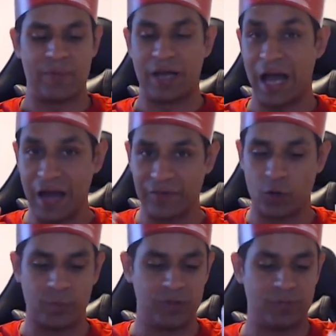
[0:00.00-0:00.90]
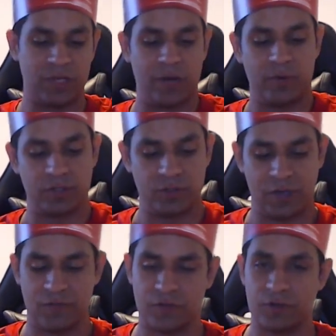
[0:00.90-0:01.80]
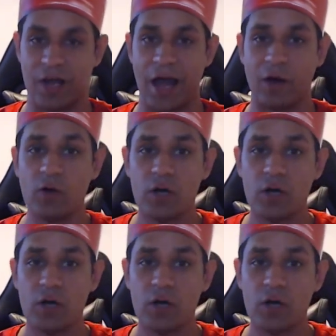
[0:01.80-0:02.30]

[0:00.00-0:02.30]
I haven't opened them yet. I'm going to do that for you now.